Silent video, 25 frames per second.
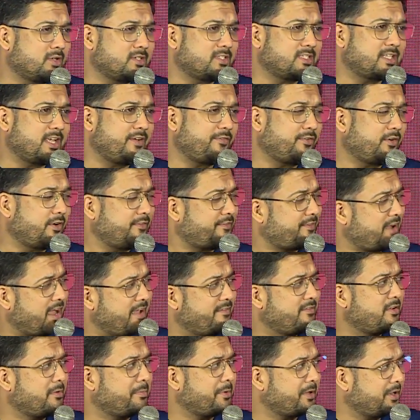say for a
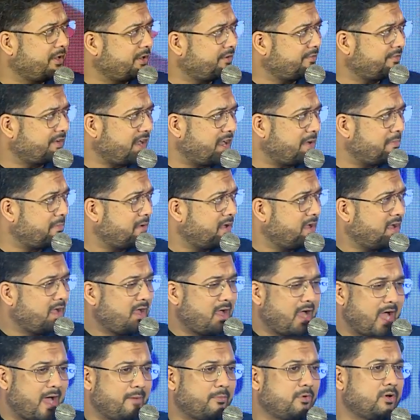5-year period of time.
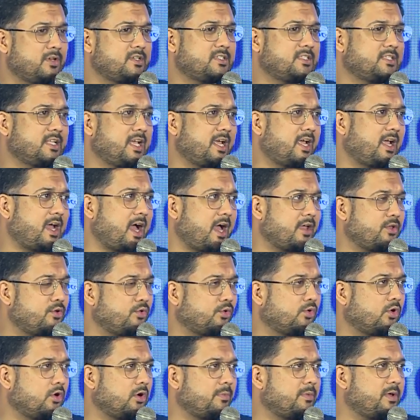I'm going to say, are you
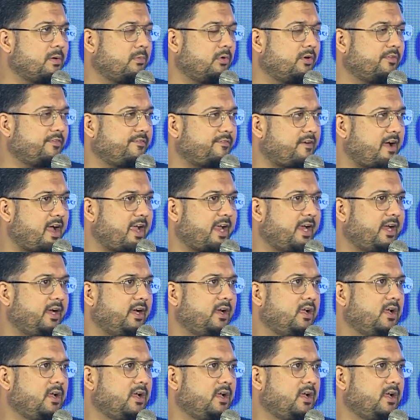going to be able to find